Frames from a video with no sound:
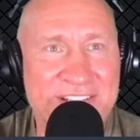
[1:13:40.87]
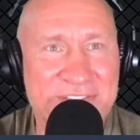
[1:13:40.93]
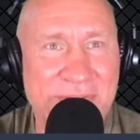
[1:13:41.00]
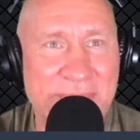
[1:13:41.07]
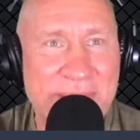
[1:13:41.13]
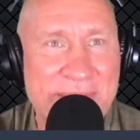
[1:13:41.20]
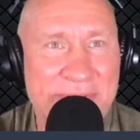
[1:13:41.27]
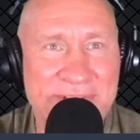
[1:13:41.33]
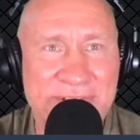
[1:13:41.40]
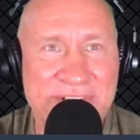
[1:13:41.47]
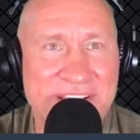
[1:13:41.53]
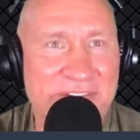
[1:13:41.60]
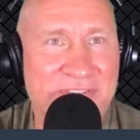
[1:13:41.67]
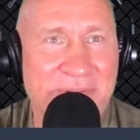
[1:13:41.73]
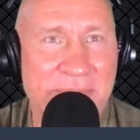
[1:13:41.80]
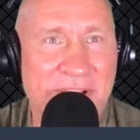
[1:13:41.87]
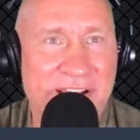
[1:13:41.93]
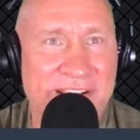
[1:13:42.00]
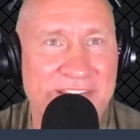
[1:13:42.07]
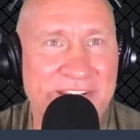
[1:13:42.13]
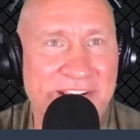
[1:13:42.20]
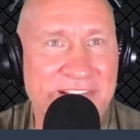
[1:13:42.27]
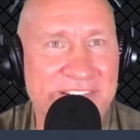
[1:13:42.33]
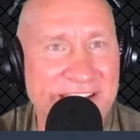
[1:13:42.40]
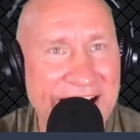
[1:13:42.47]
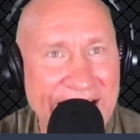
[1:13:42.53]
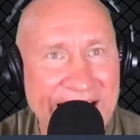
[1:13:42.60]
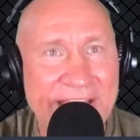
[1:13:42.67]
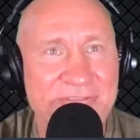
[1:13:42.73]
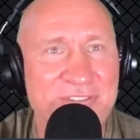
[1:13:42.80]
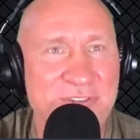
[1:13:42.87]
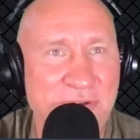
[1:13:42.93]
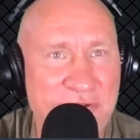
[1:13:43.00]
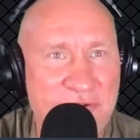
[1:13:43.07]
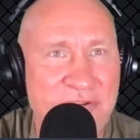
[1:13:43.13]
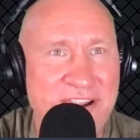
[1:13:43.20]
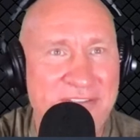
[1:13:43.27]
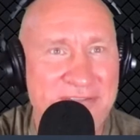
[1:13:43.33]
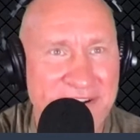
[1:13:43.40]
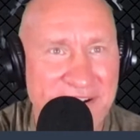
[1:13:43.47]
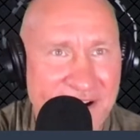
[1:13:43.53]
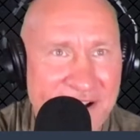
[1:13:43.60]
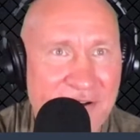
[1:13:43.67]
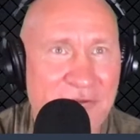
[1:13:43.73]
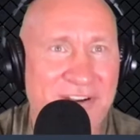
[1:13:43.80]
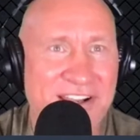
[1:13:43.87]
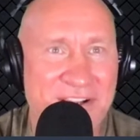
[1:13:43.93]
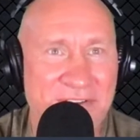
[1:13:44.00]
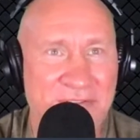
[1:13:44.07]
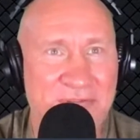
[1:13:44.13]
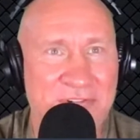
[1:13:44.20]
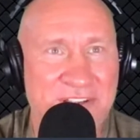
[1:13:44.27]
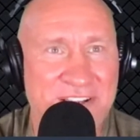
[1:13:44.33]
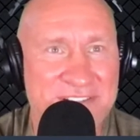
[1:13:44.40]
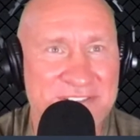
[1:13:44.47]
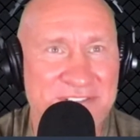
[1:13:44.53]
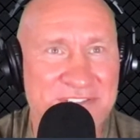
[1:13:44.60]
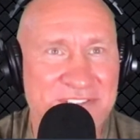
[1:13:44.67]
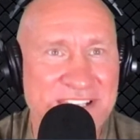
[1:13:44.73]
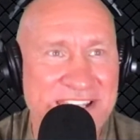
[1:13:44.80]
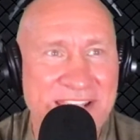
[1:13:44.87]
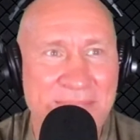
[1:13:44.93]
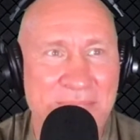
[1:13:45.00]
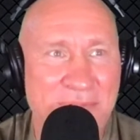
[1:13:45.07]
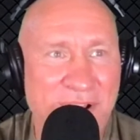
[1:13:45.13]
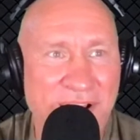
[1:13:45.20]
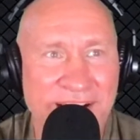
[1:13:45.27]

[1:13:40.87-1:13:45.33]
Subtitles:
so people don't care if they're blocking the aisle. Now, I have to go through every aisle when I go through Costco. So you can't block